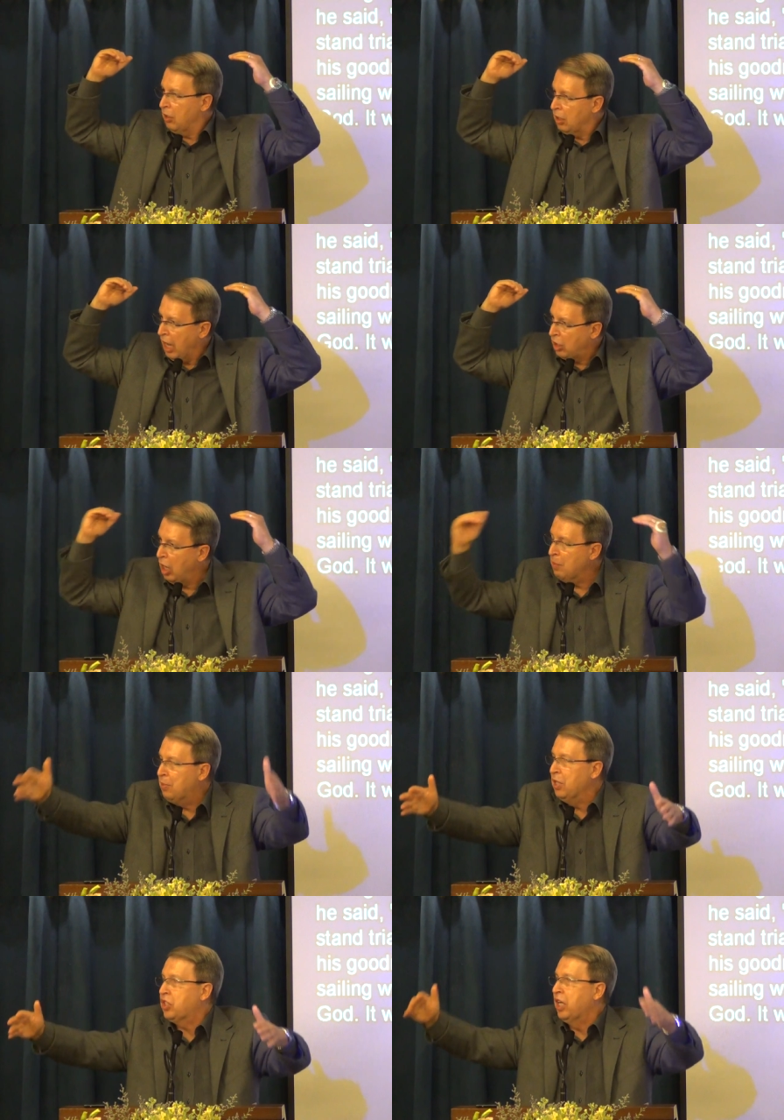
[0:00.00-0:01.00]

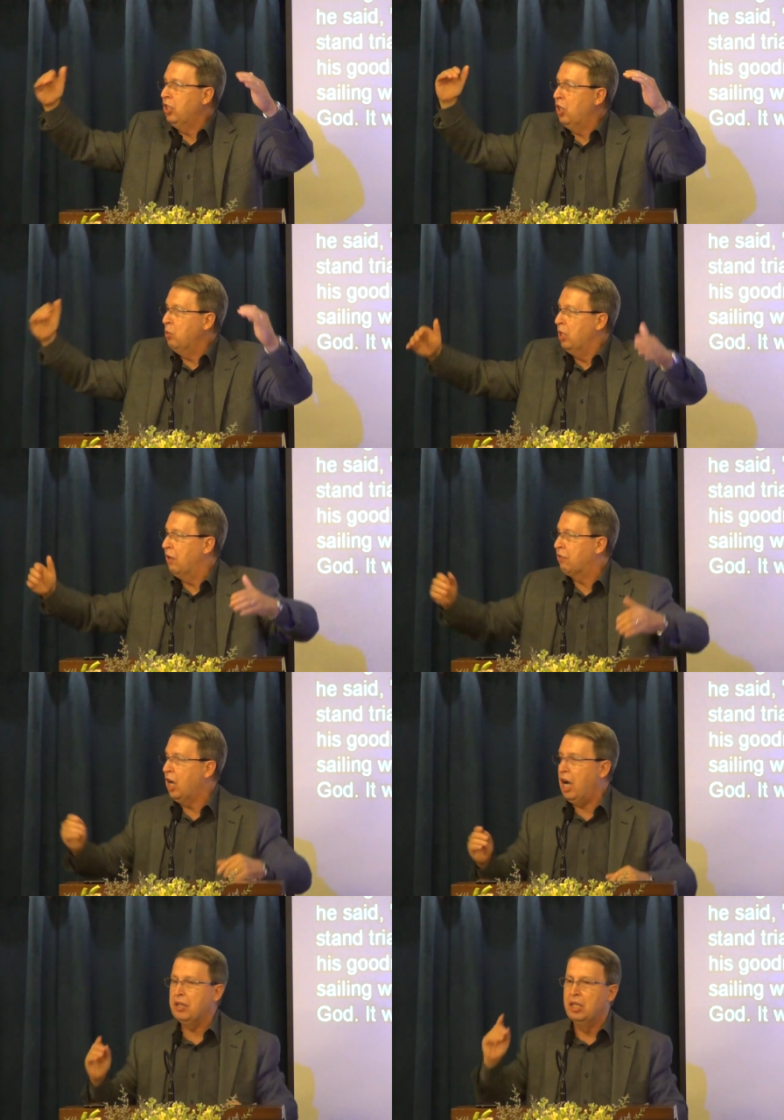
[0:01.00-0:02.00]
accomplishing the will of
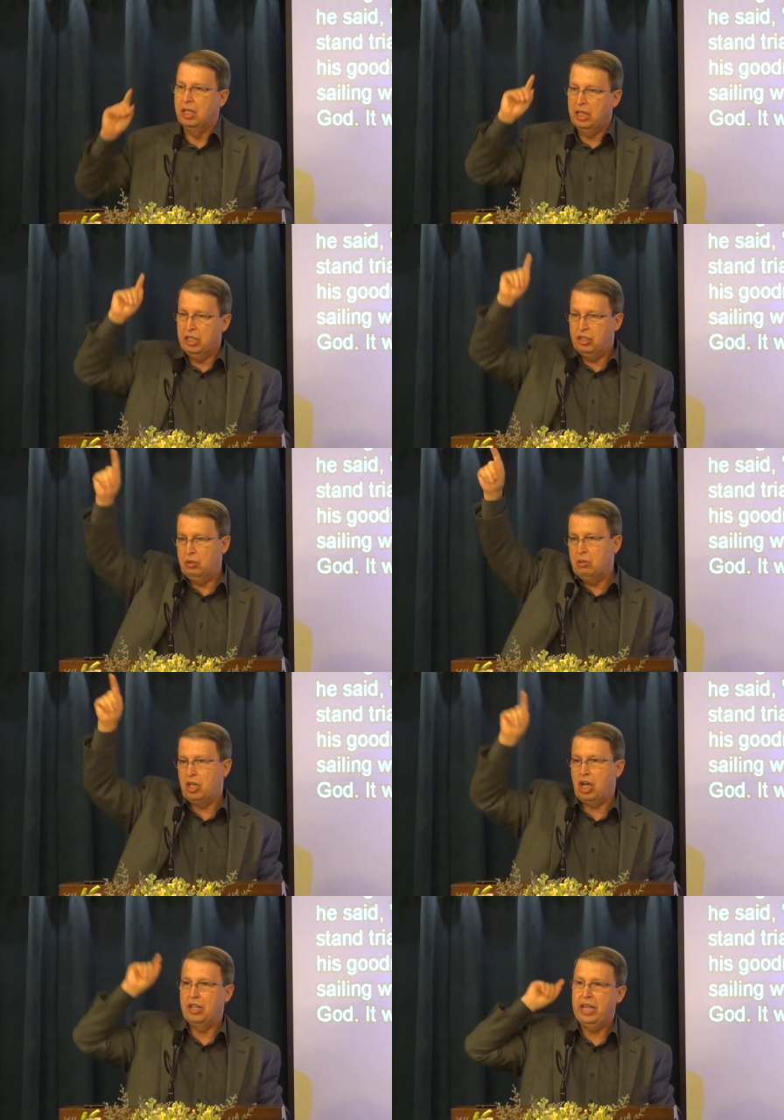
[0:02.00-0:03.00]
God, is to
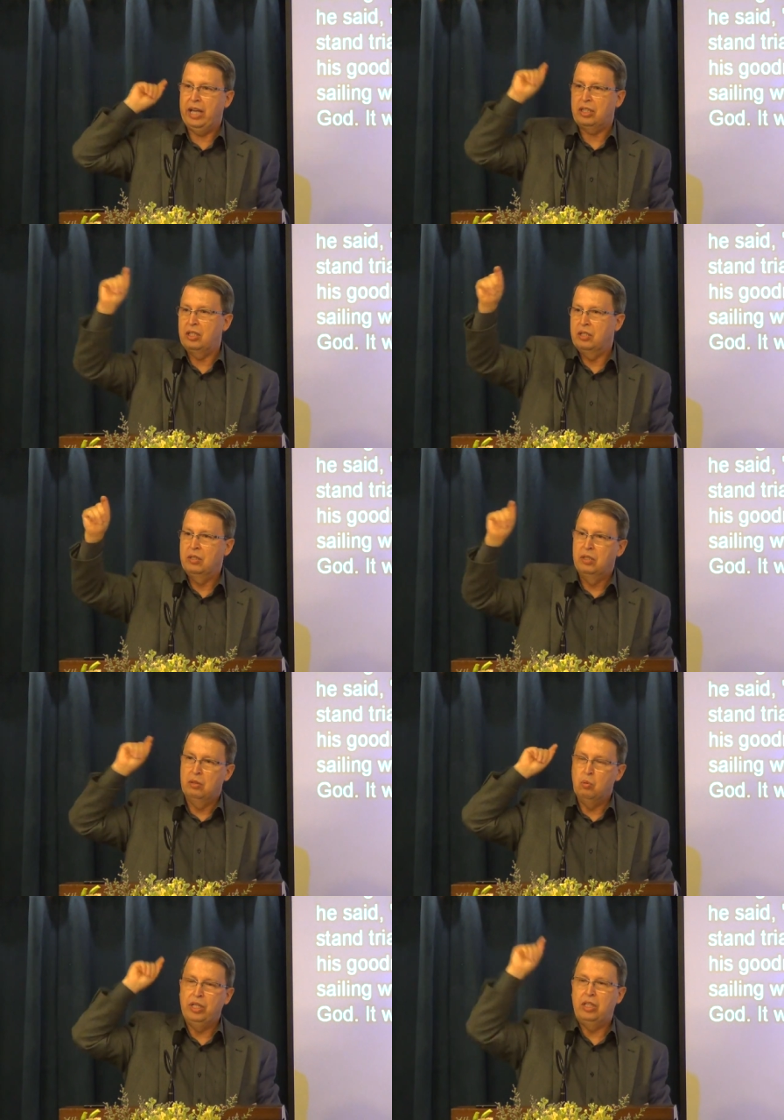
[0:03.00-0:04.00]
connect
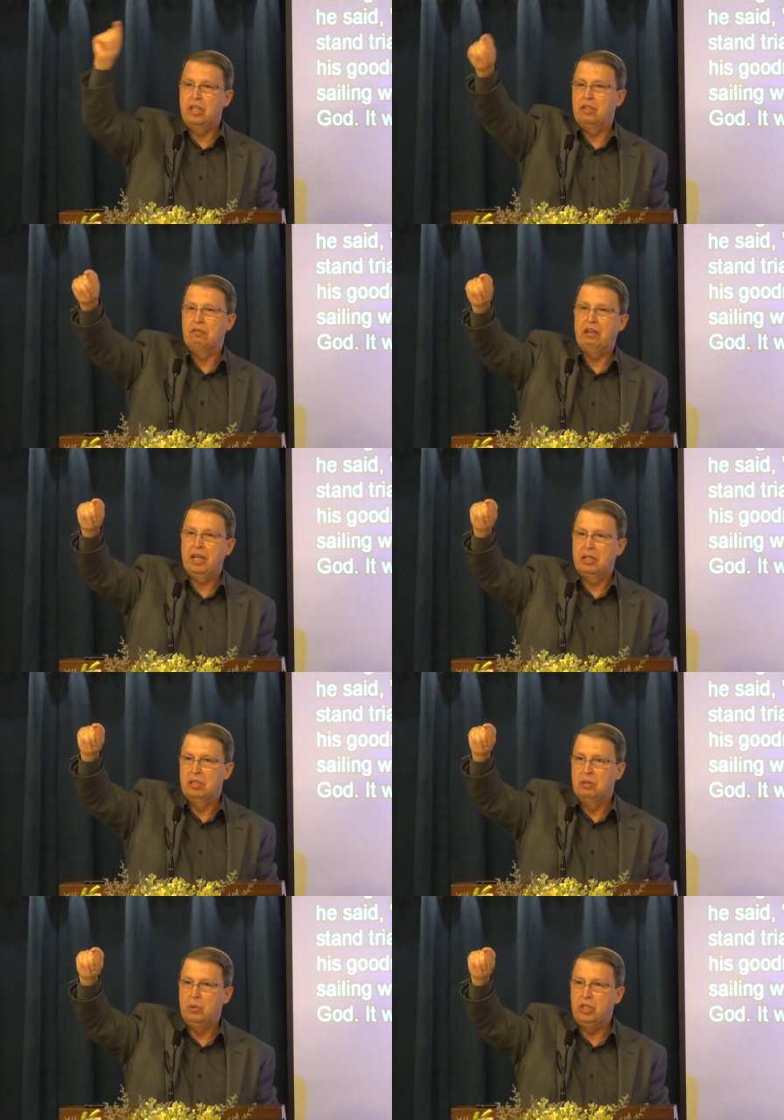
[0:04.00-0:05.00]
within the veil
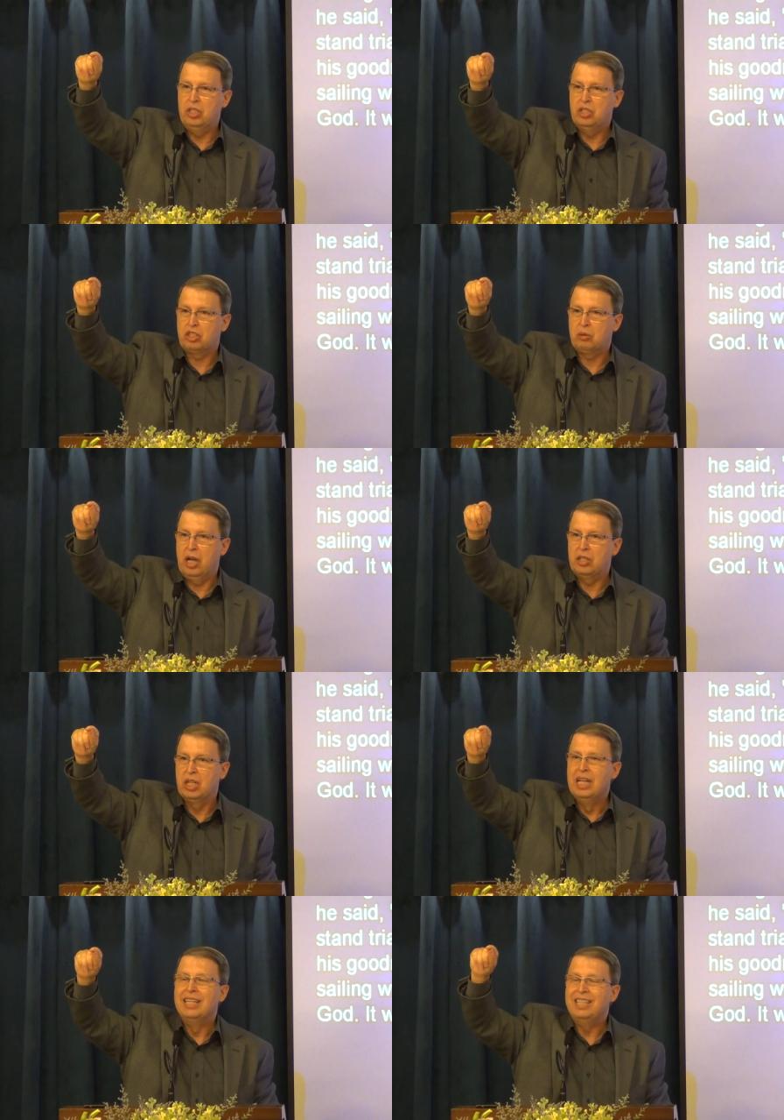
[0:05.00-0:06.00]
with Jesus
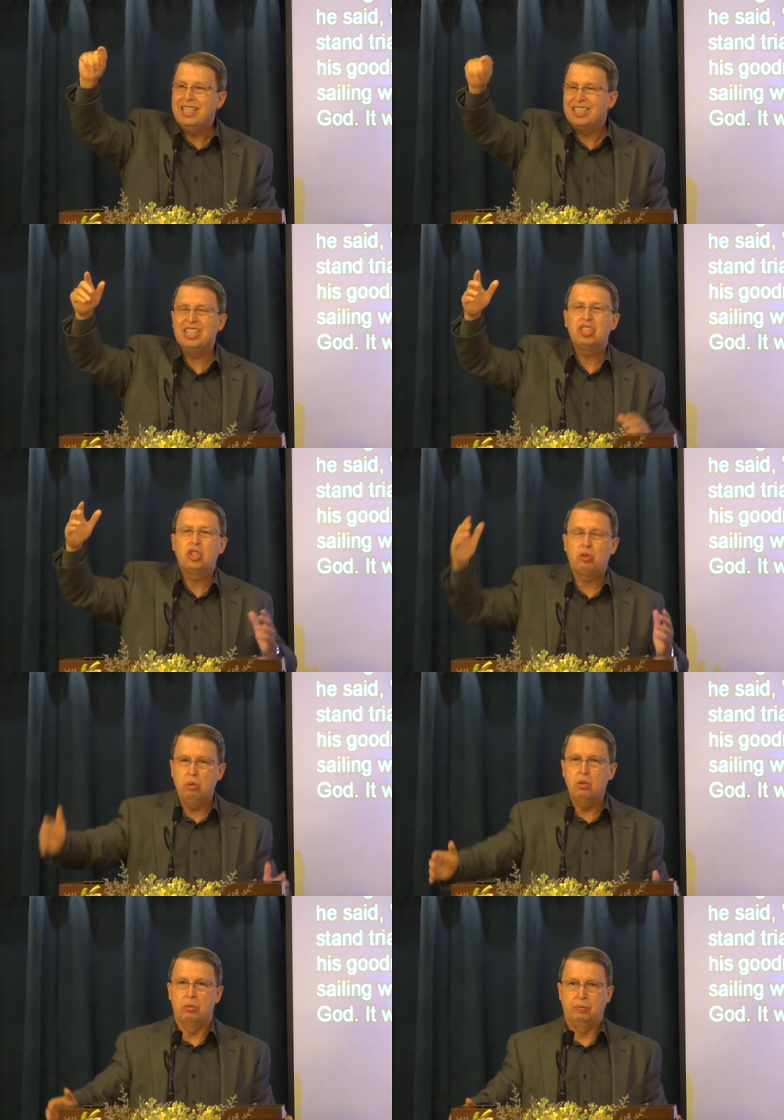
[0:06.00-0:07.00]
Christ. This is
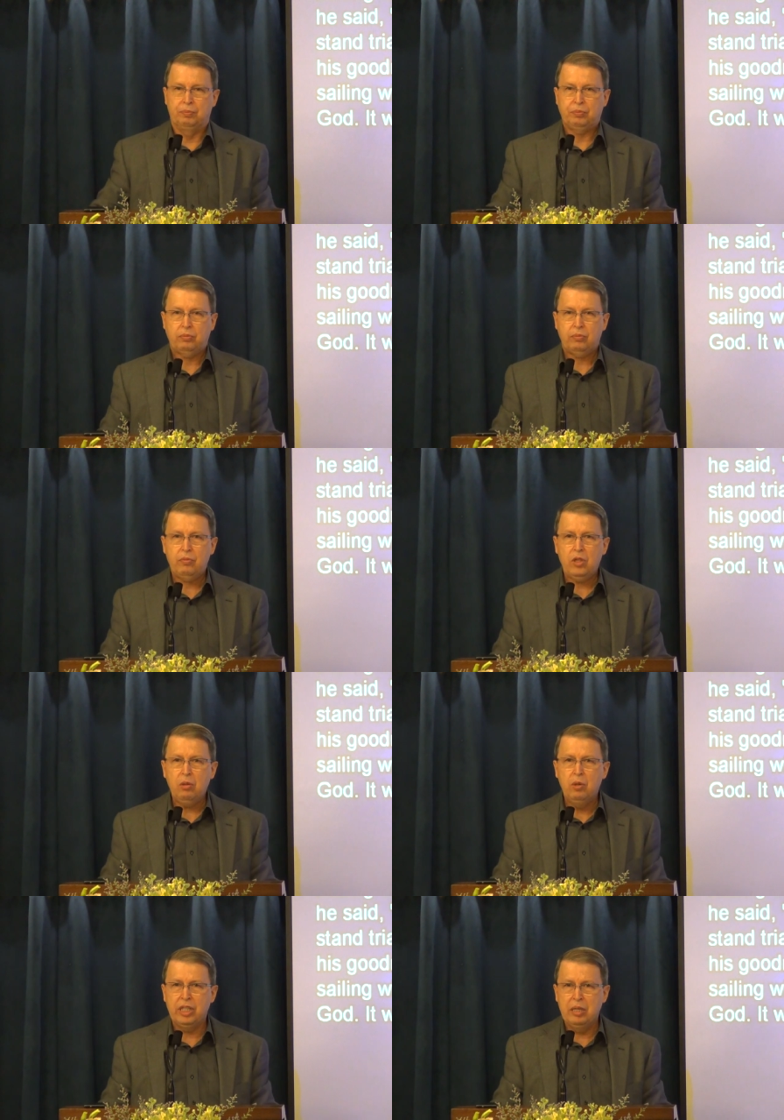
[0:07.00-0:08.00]
true,
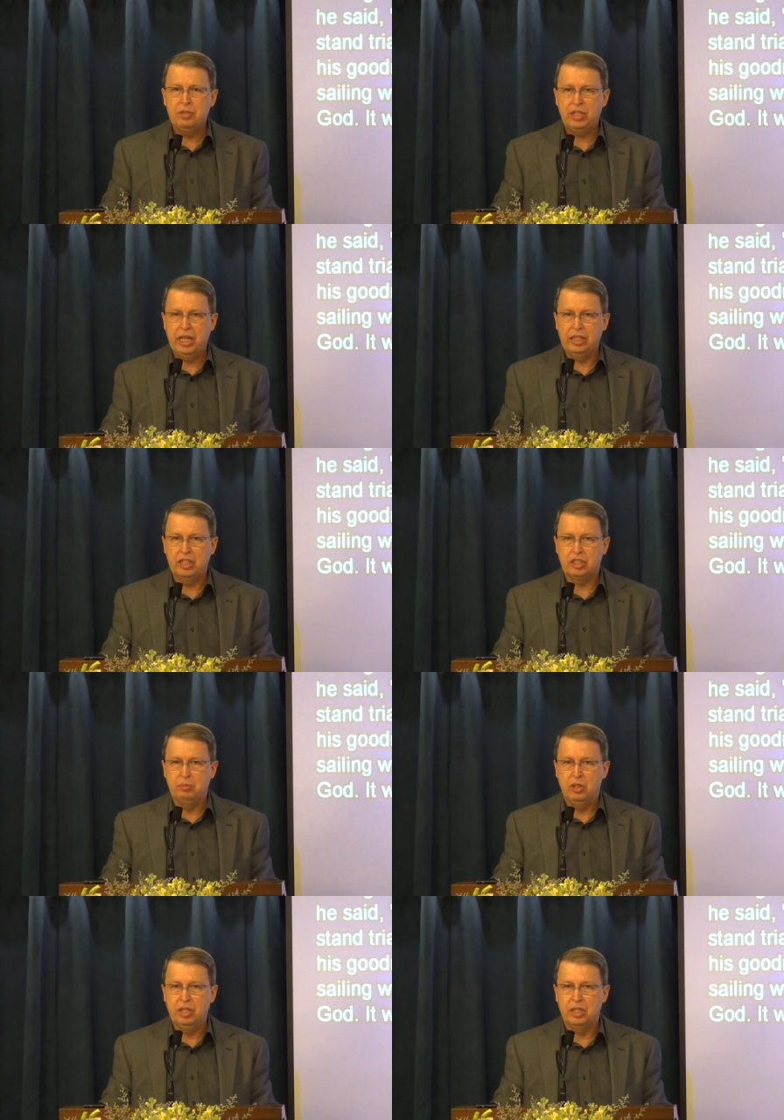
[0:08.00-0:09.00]
what I'm saying this
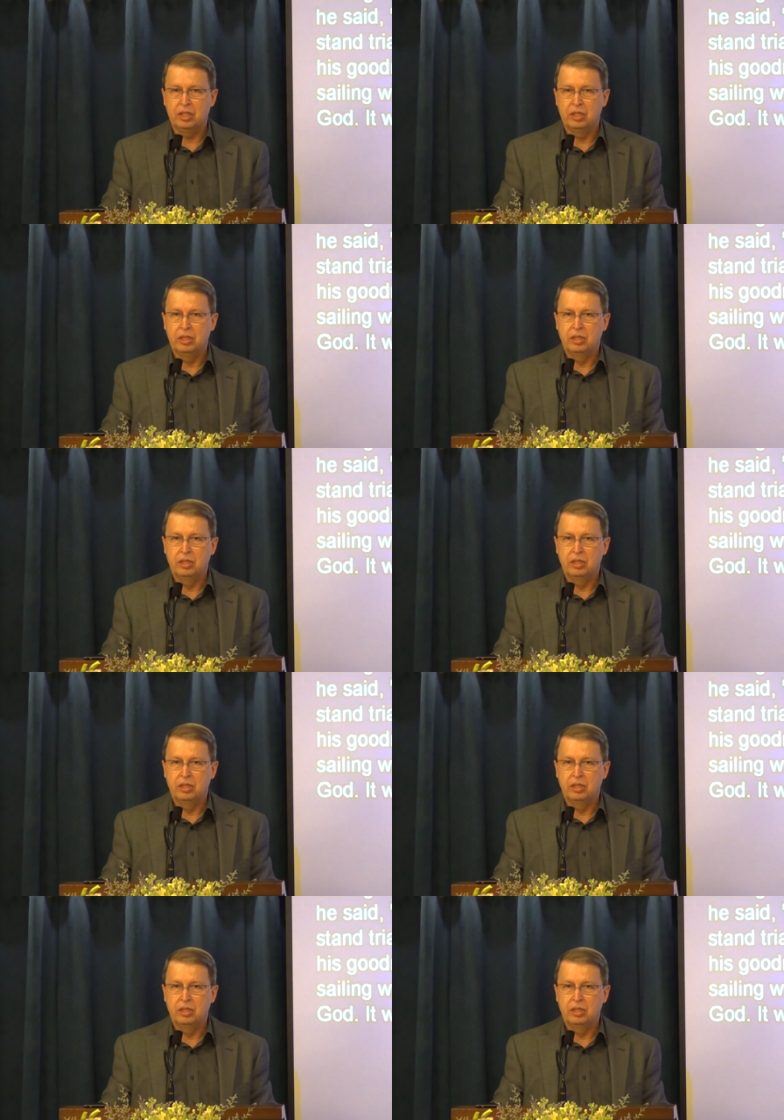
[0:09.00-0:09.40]
morning.